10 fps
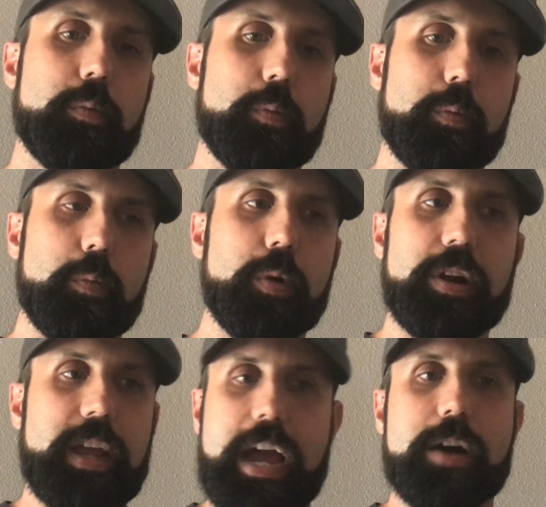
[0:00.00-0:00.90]

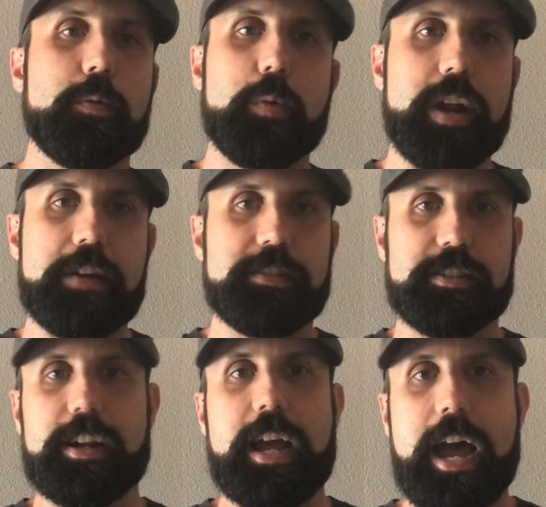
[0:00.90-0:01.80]
work out whatever's
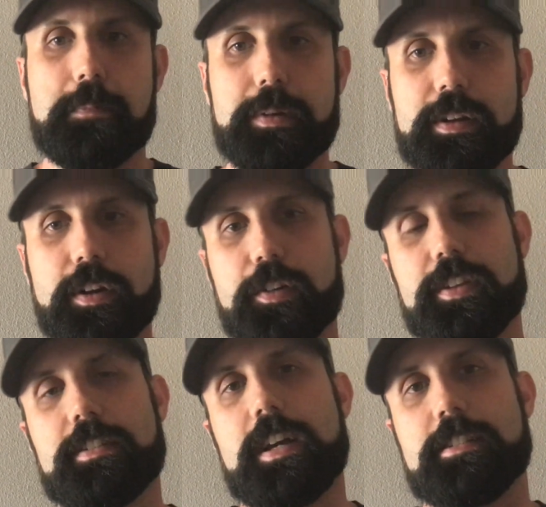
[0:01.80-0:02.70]
going to happen over
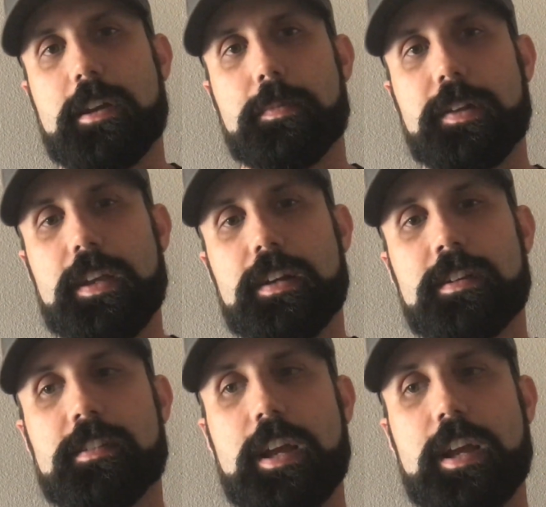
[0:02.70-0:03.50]
these next couple of years,